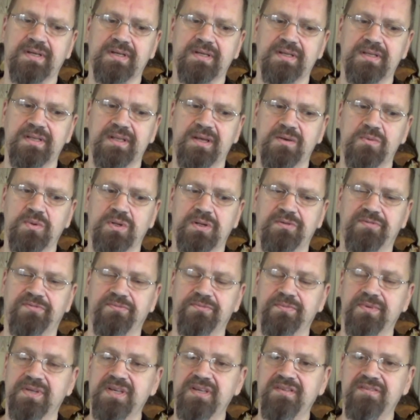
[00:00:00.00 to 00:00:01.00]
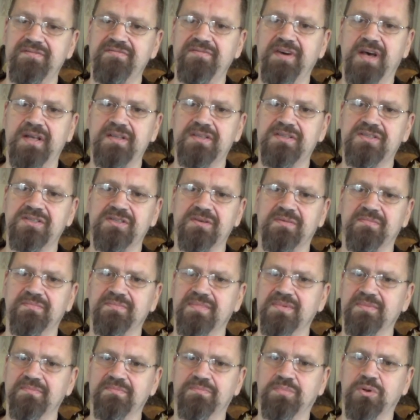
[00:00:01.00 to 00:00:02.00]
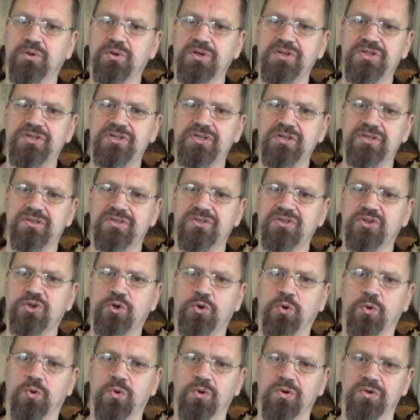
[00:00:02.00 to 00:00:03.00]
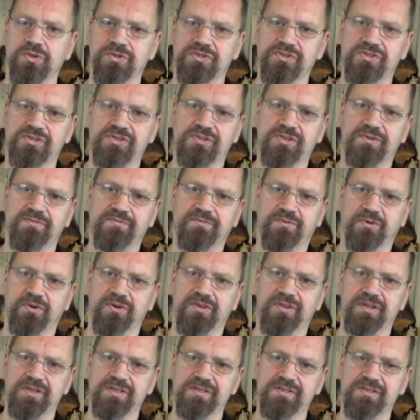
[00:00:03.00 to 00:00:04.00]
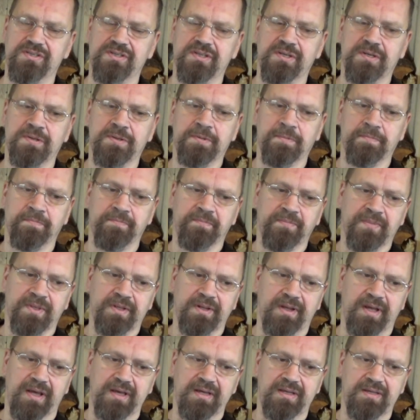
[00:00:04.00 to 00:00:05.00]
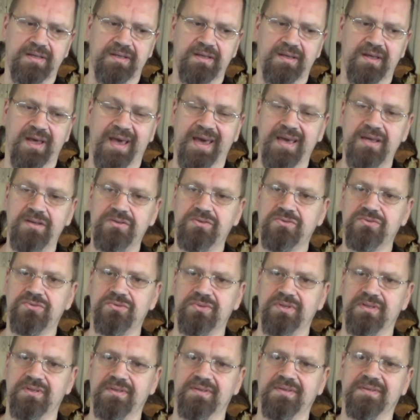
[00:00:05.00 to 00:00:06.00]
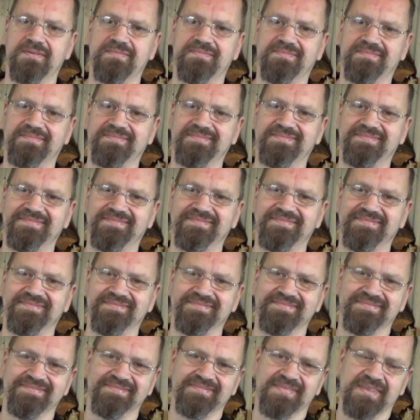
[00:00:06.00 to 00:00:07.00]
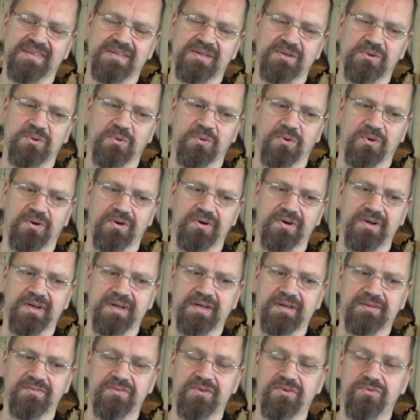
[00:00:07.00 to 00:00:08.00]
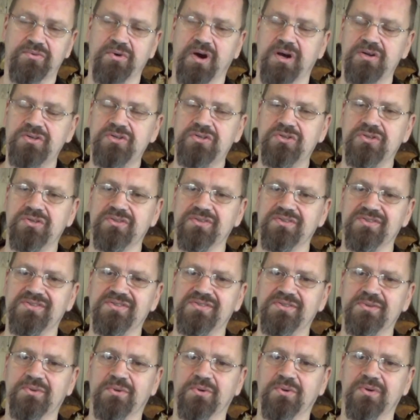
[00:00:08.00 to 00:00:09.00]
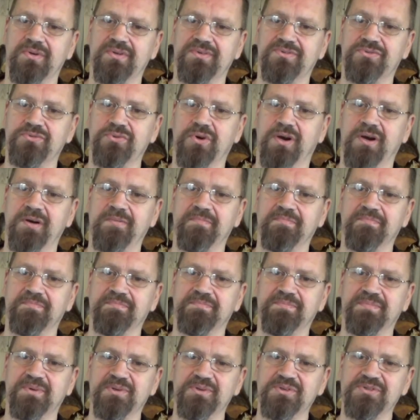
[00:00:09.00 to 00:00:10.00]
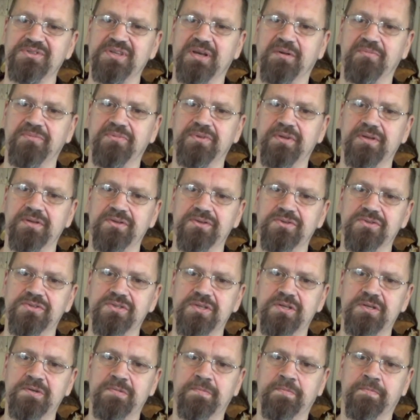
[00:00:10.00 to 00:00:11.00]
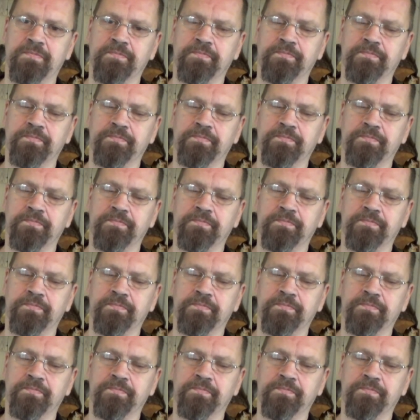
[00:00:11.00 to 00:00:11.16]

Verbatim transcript: They will invent some bullshit cause for this, like uh, hatred or uh, the Russians or Trump or something, you see?